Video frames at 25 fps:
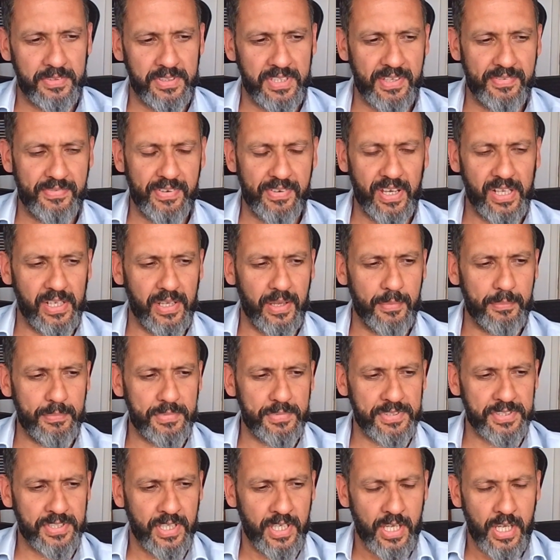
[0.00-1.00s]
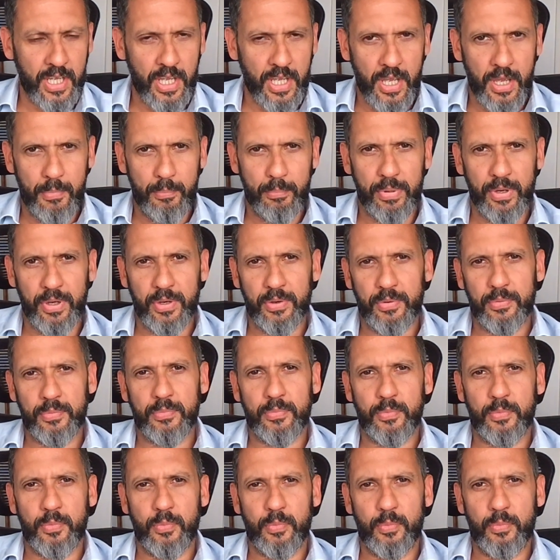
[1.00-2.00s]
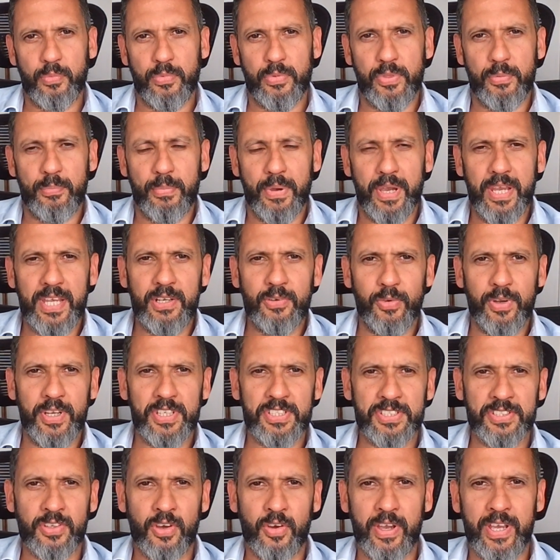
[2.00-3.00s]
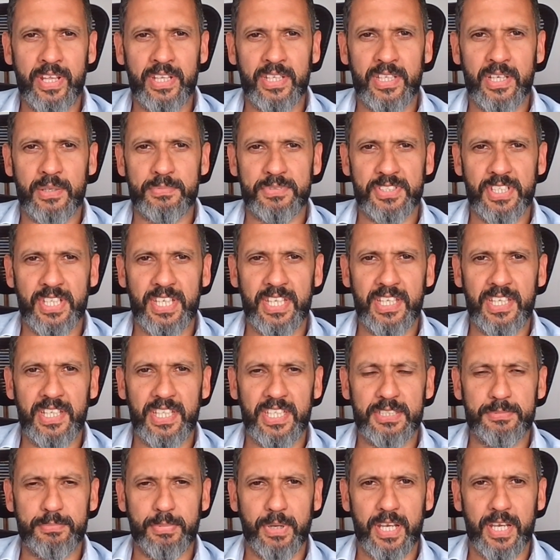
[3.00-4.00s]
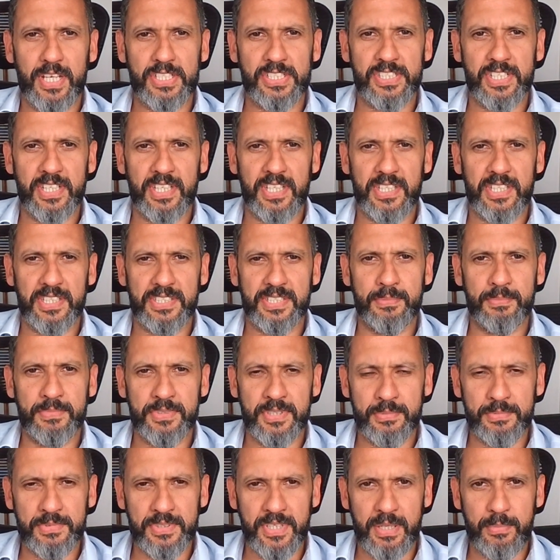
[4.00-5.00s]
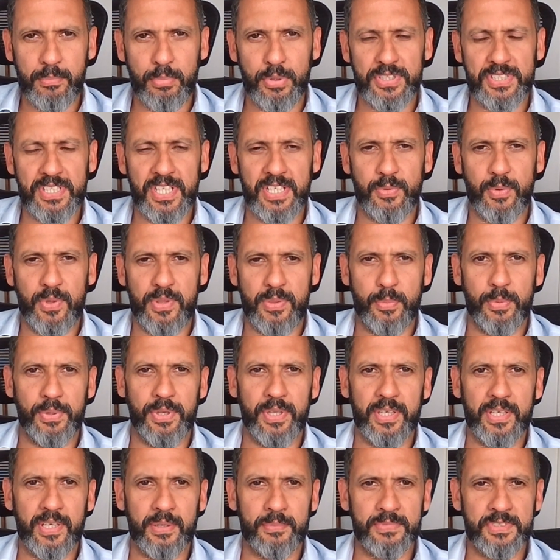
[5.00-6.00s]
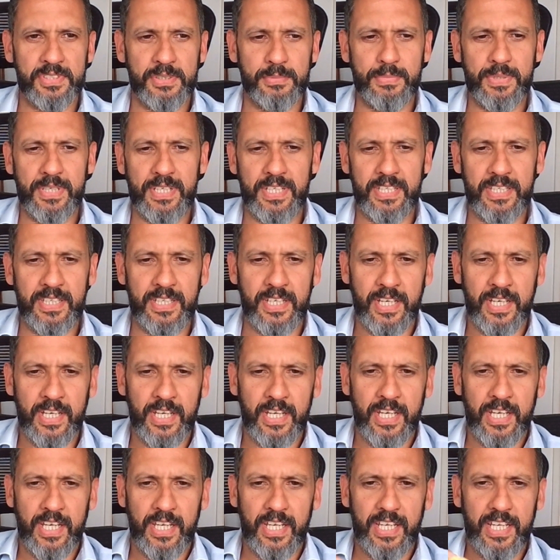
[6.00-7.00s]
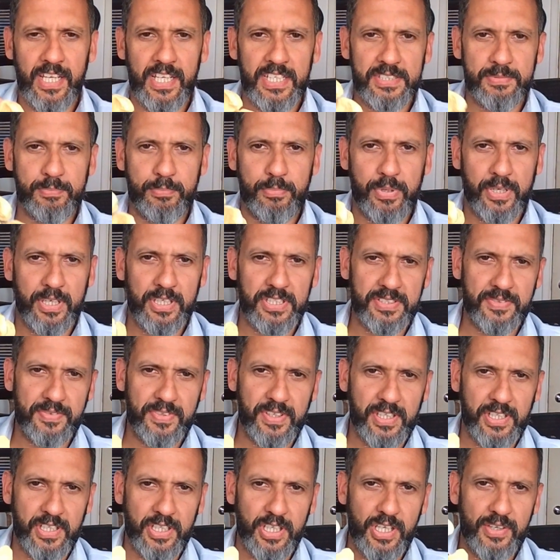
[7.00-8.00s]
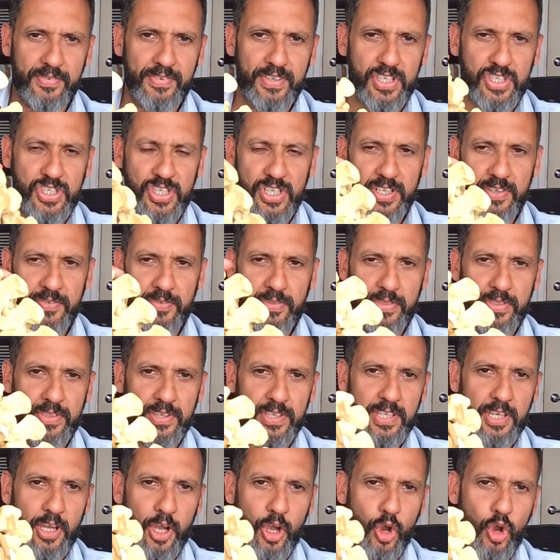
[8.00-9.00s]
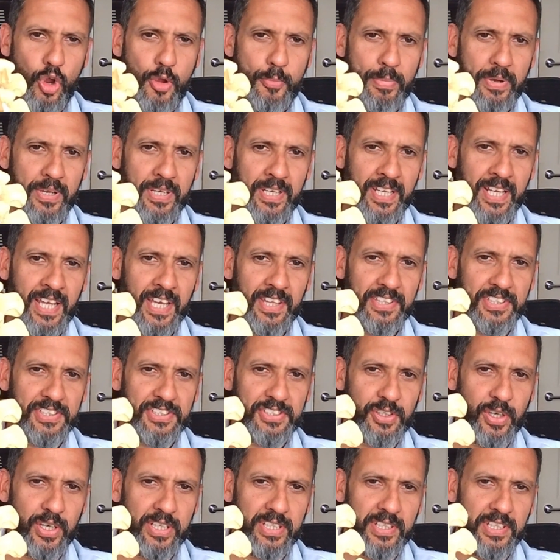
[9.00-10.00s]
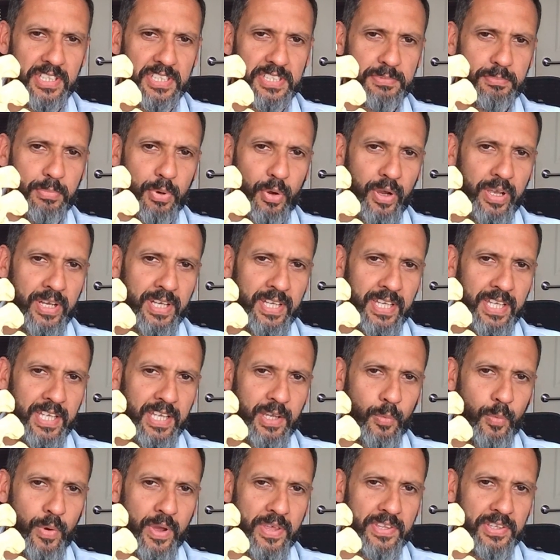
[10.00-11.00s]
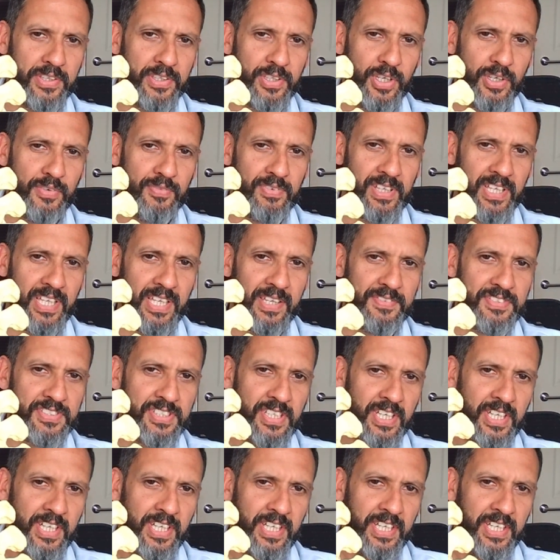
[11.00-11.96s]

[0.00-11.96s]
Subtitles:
develops, but the main reason I end up seeing these patients, the symptoms they present with when they come to me, is because of the curvature. The opening at the side of the spine here where the nerve leaves